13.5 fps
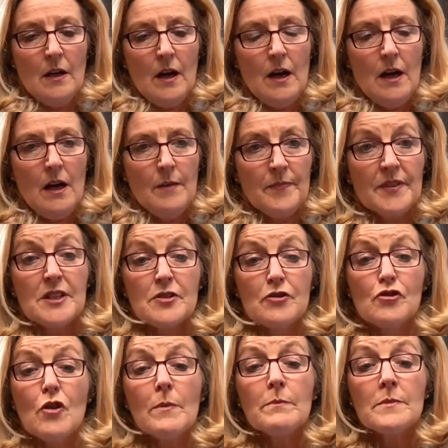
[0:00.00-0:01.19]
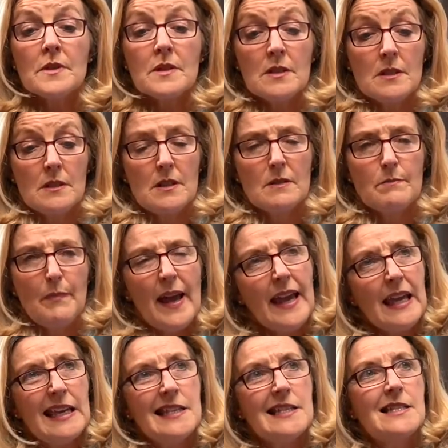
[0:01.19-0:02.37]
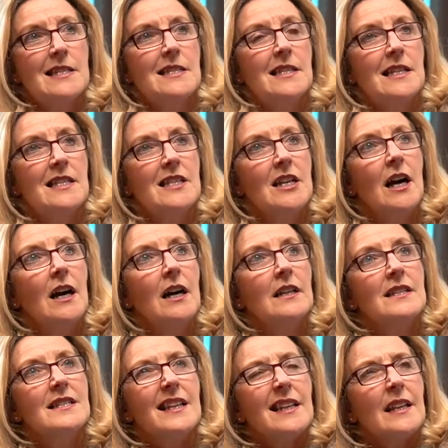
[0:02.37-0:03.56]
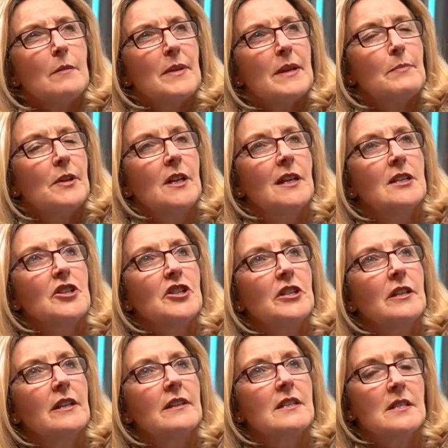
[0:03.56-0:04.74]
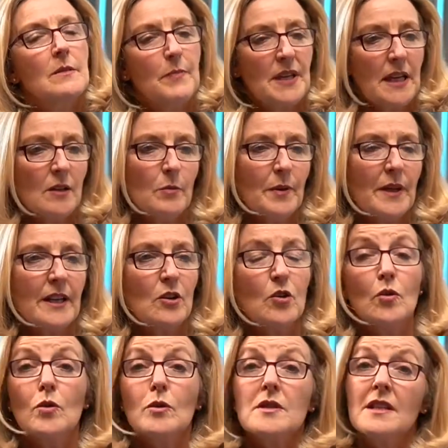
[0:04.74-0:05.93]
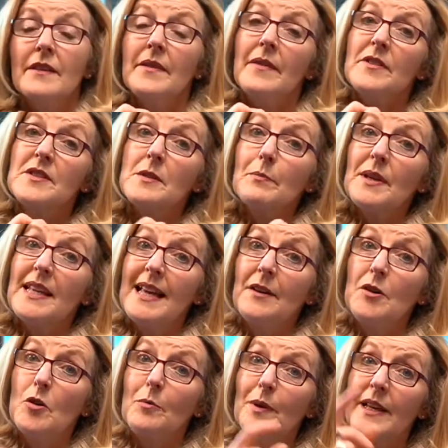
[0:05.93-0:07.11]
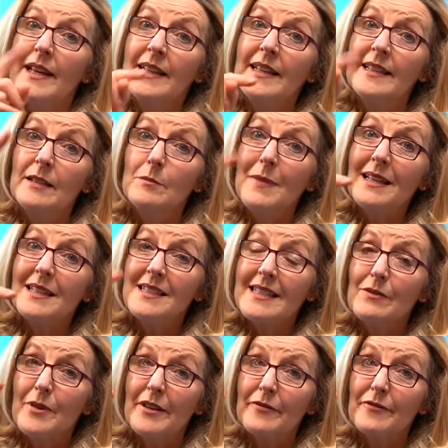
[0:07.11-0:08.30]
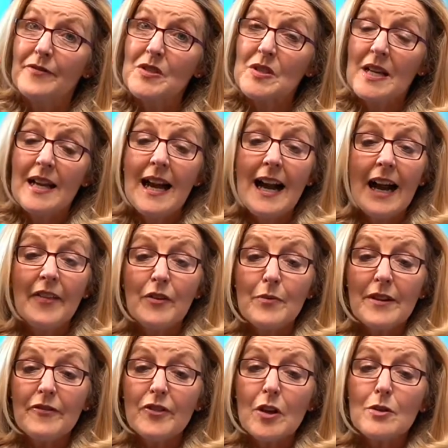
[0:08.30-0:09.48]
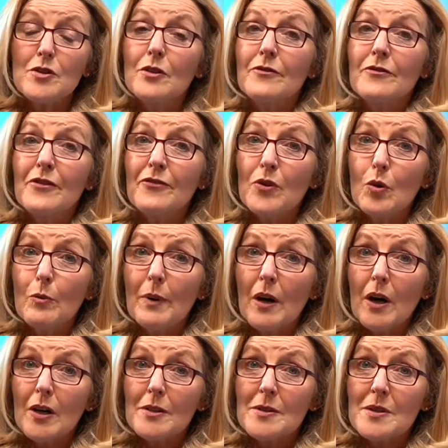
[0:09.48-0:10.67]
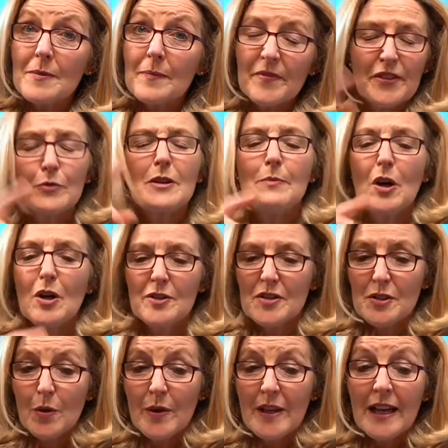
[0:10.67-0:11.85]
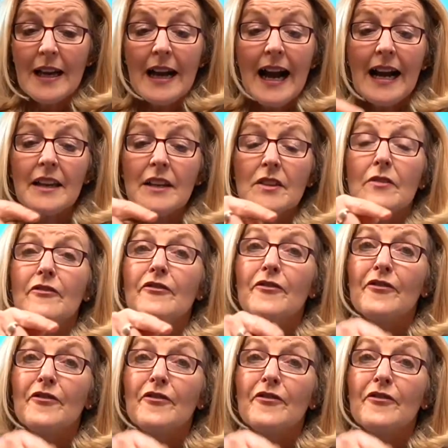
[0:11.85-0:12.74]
There's drums, there's bass, there's guitar, there's a little bit of percussion, there's a piano playing chords, and then there's a piano playing little melody riffs. And the riff goes on for 3 bars, and in the